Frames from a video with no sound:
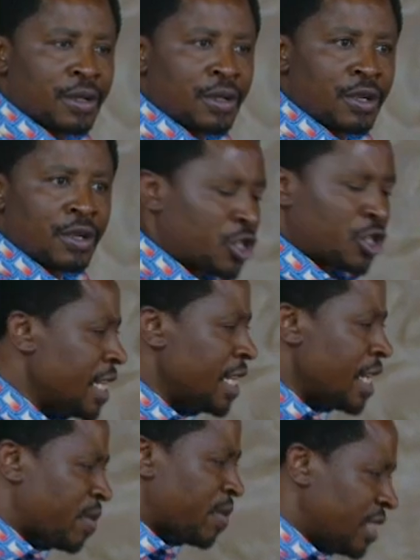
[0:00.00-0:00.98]
You see the
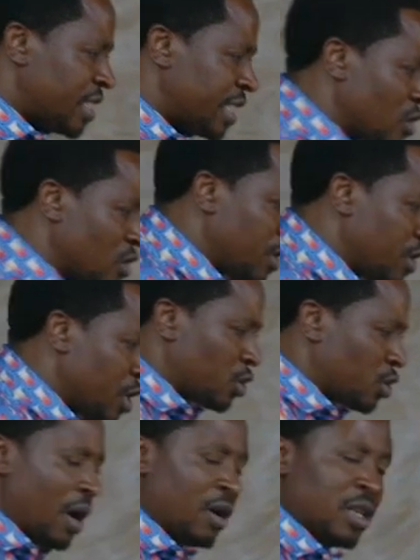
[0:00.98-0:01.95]
president of this
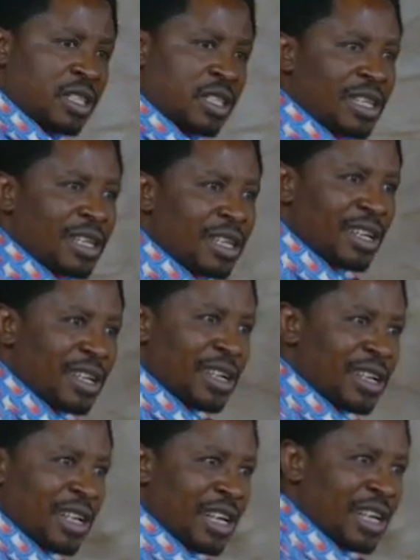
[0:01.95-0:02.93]
world.
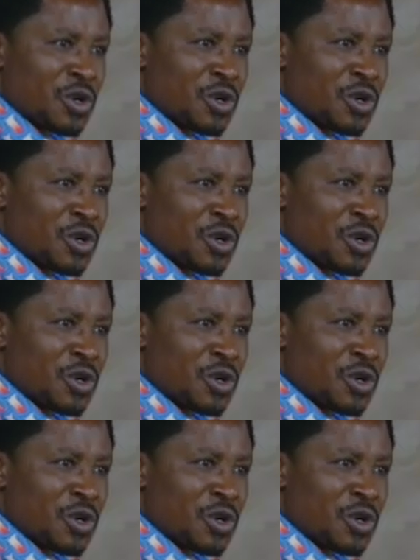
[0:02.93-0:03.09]
You